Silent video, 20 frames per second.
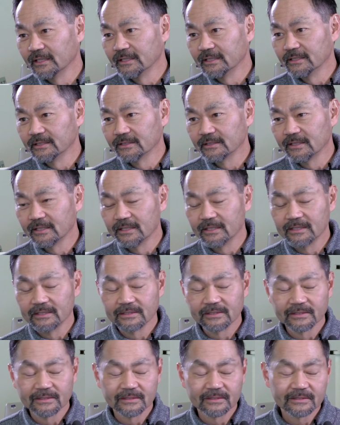
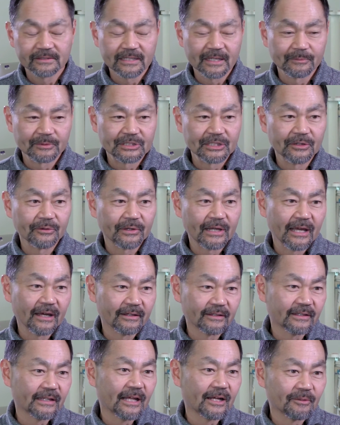in San Mateo
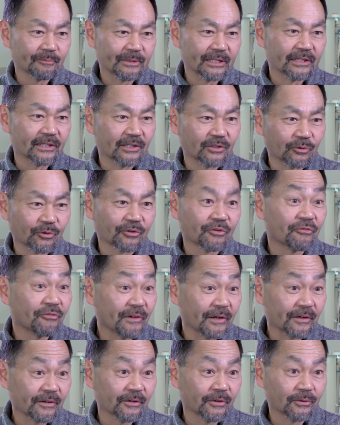County. That'll be in the North
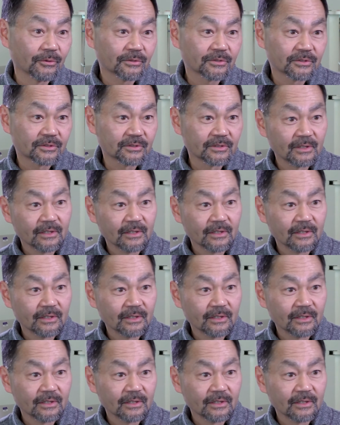Fair Oaks